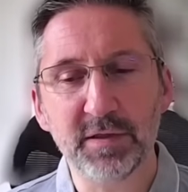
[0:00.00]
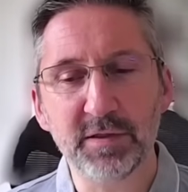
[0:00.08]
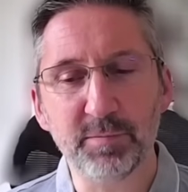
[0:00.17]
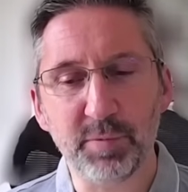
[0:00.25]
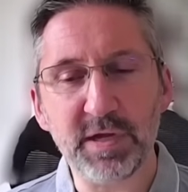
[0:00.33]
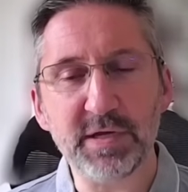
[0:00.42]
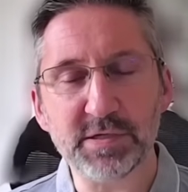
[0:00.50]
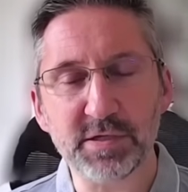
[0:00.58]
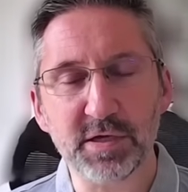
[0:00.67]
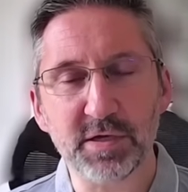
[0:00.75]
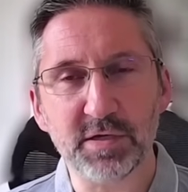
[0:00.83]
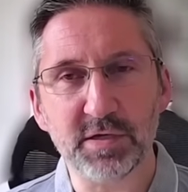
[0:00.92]
The piece
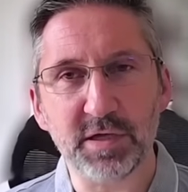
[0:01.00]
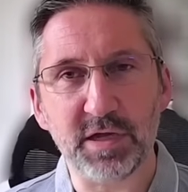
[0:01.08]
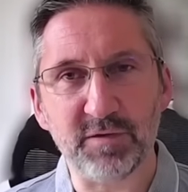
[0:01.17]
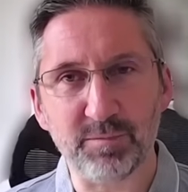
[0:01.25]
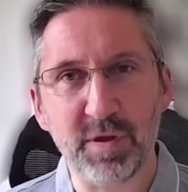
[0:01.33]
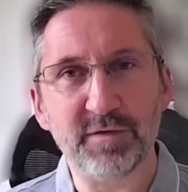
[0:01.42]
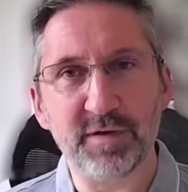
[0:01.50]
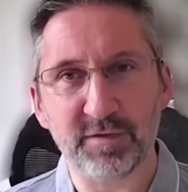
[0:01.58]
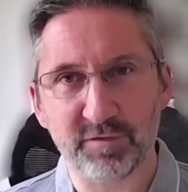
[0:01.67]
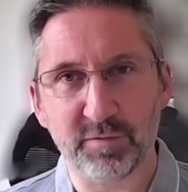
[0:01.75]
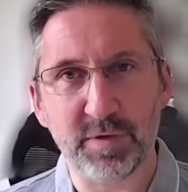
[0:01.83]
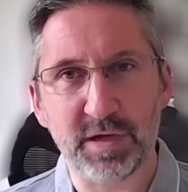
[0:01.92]
that is
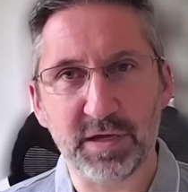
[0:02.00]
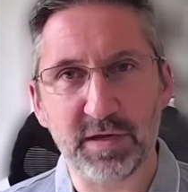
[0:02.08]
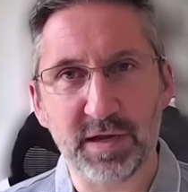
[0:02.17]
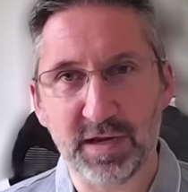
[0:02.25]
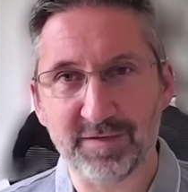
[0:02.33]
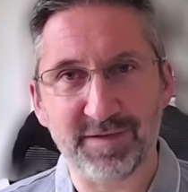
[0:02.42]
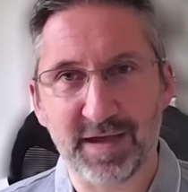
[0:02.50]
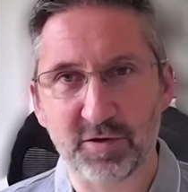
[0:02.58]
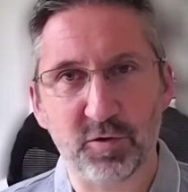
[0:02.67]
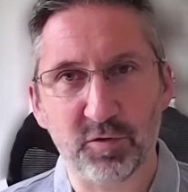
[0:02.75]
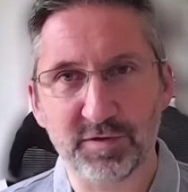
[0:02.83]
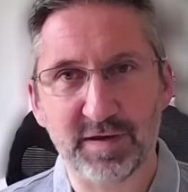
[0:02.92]
missing for me is that
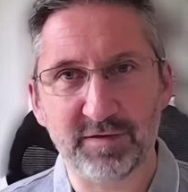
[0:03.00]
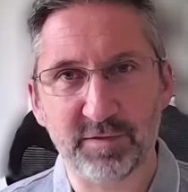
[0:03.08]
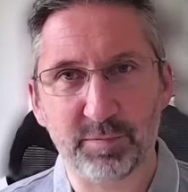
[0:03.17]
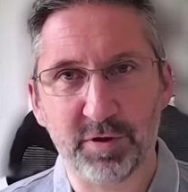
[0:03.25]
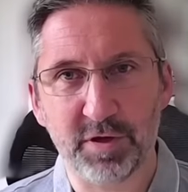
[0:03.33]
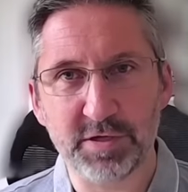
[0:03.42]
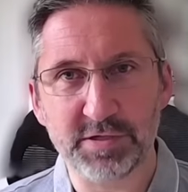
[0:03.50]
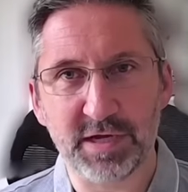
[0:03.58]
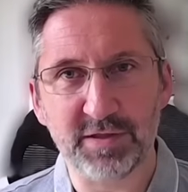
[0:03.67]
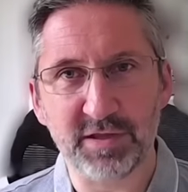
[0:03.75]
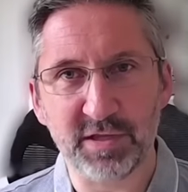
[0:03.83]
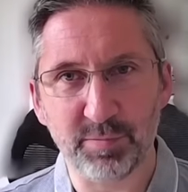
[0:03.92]
content supply
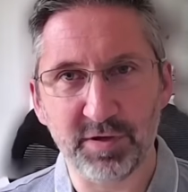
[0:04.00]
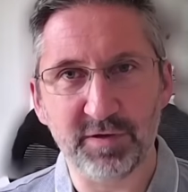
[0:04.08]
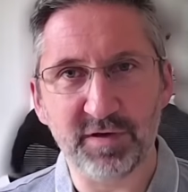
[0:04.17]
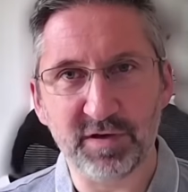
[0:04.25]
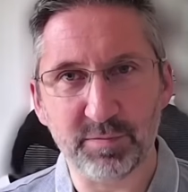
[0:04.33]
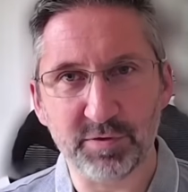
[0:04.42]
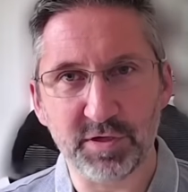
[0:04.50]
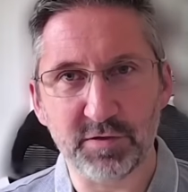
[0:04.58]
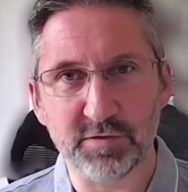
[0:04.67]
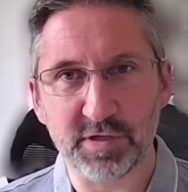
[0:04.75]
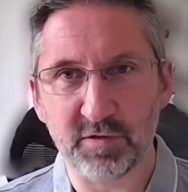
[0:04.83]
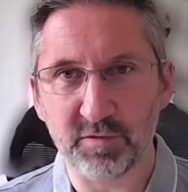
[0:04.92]
chain, the ability to
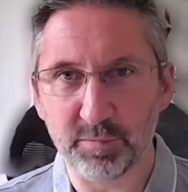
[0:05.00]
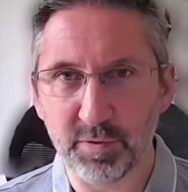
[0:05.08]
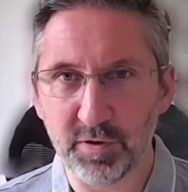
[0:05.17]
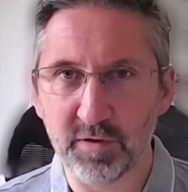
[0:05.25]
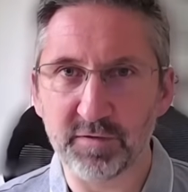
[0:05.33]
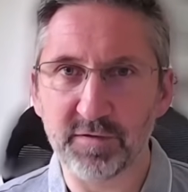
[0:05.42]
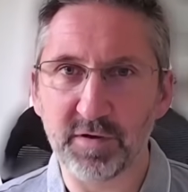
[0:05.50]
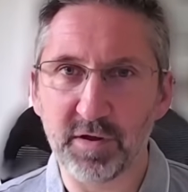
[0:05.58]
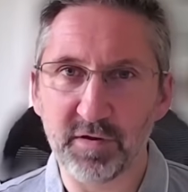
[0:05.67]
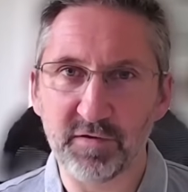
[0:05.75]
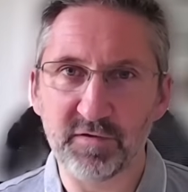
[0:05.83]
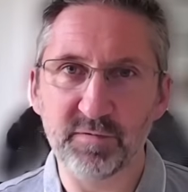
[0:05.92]
produce those
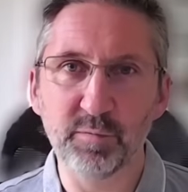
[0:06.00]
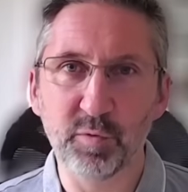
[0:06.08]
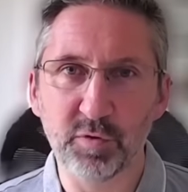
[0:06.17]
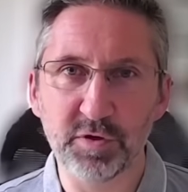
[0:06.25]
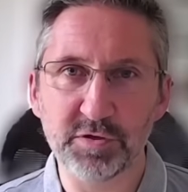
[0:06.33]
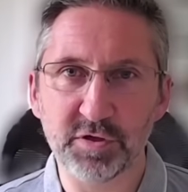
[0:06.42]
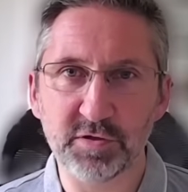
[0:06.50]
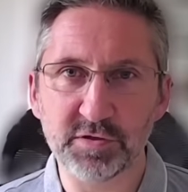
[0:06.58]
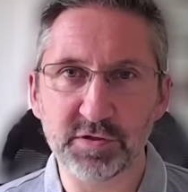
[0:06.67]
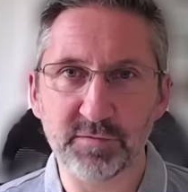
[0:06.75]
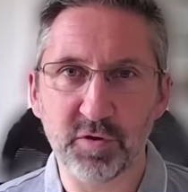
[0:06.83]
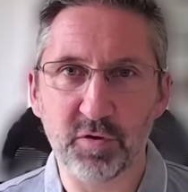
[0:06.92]
personalized smaller
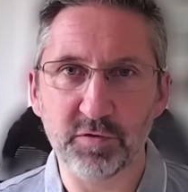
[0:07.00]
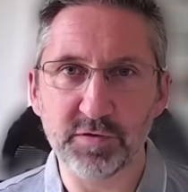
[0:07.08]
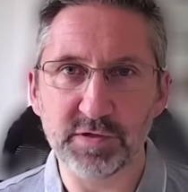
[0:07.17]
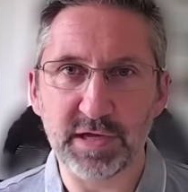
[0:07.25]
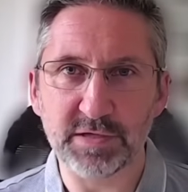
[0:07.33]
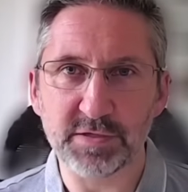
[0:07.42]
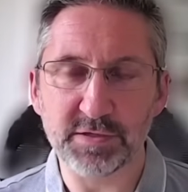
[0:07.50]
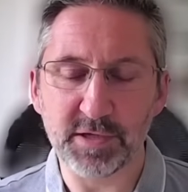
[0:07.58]
chunks of content.